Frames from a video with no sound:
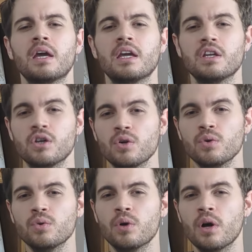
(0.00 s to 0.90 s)
He
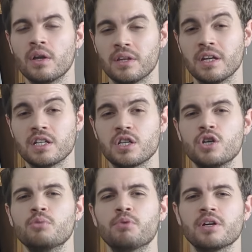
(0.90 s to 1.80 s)
knew that in his
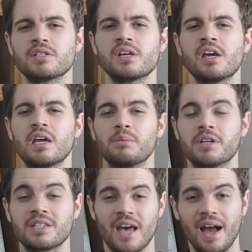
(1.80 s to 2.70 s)
hubris, he would
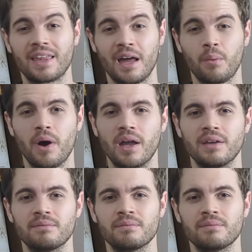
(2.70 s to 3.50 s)
attack that way.